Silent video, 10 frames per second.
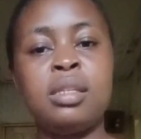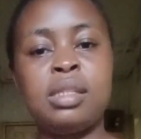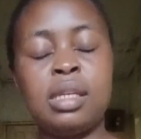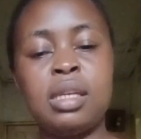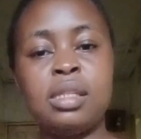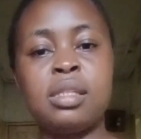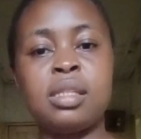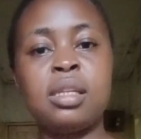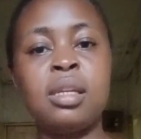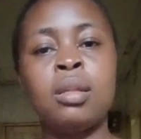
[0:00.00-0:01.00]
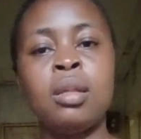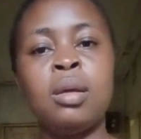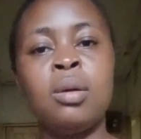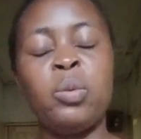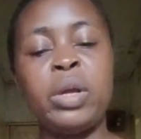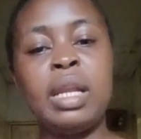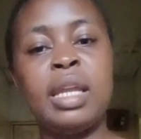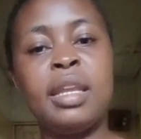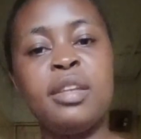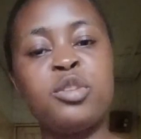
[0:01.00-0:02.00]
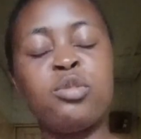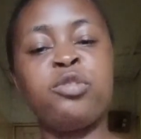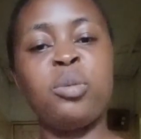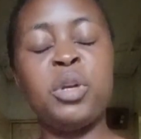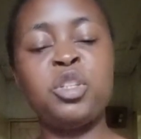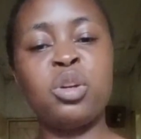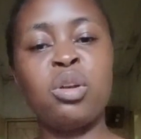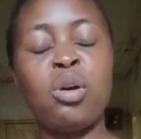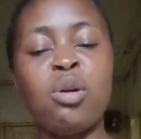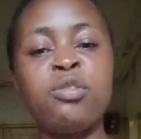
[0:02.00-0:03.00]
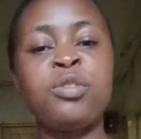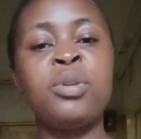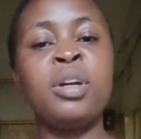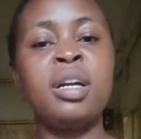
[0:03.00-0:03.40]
60 will lead to formation of